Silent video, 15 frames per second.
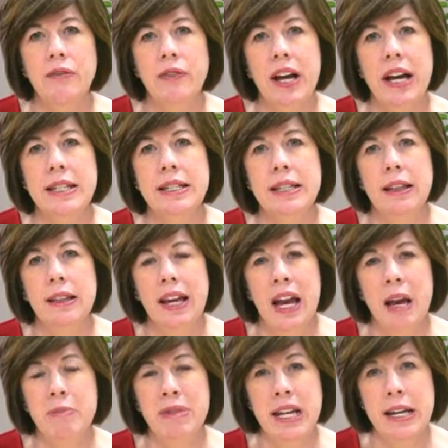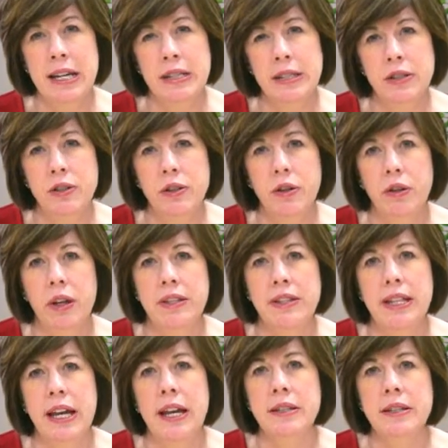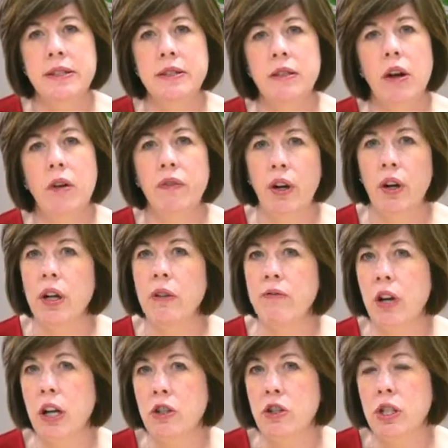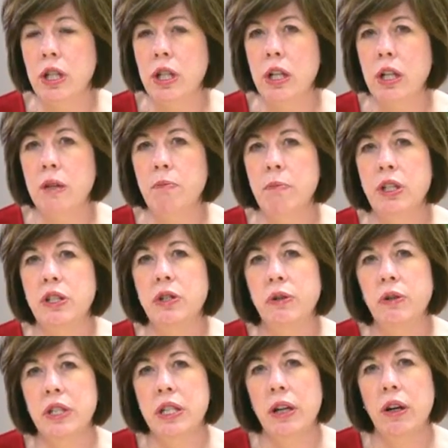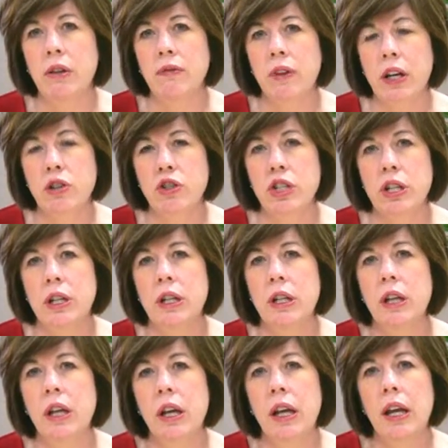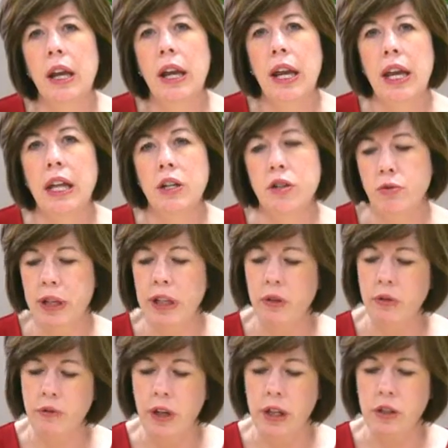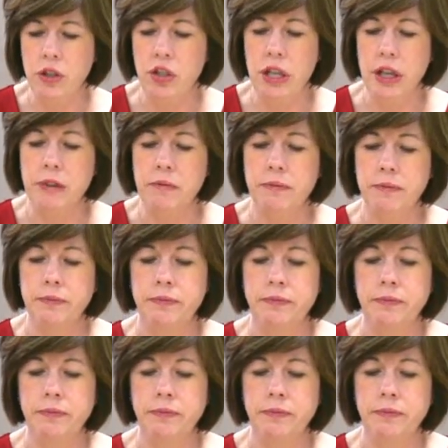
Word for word: advise lab tests to assess ovarian function, pituitary function, and adrenal function.